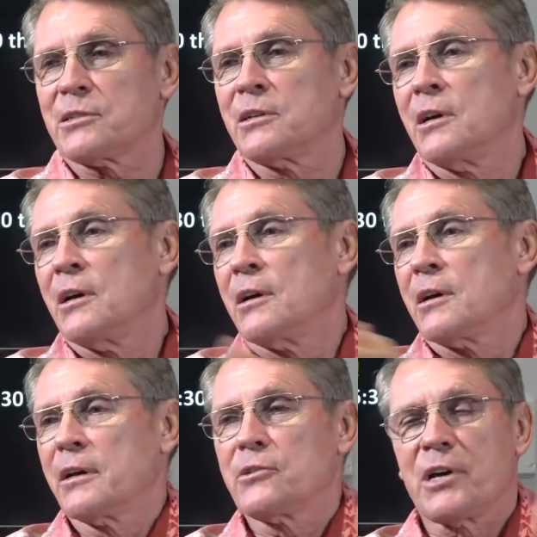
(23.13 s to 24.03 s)
And
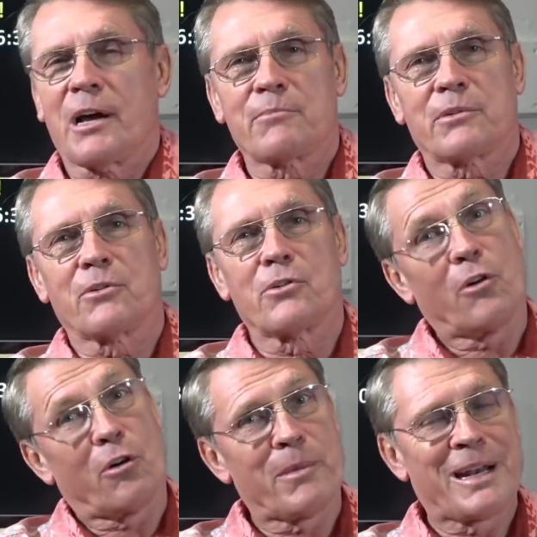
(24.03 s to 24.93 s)
get a job, earn
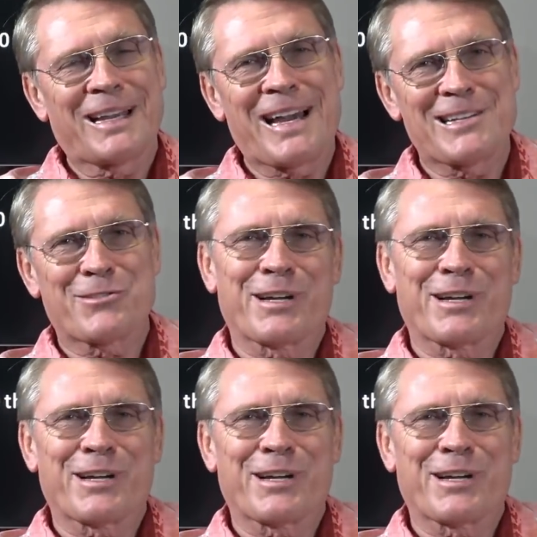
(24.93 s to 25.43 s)
your own money, guys,